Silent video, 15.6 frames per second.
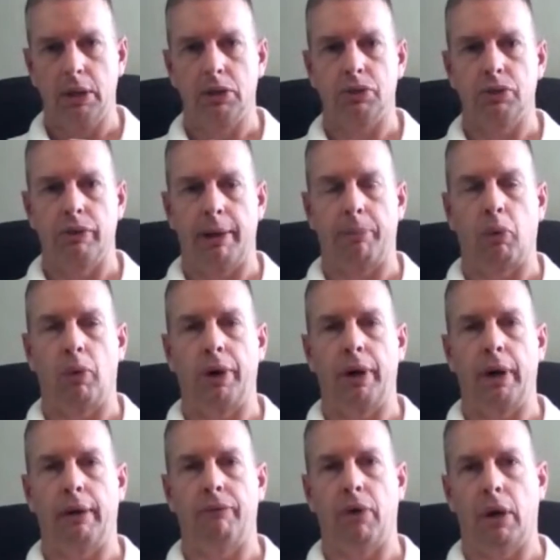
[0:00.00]
So at that
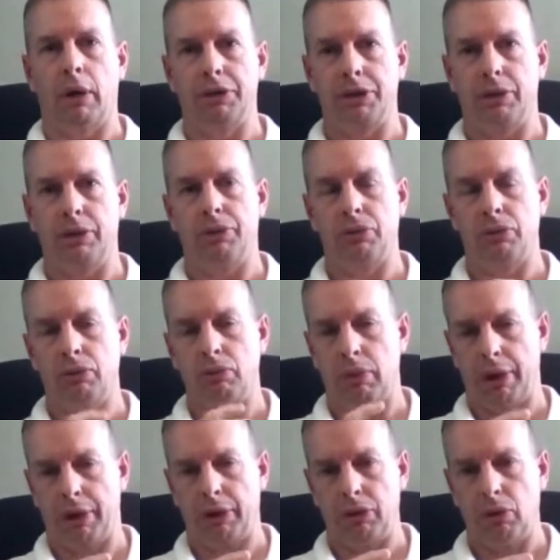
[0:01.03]
point, I volunteered to rent a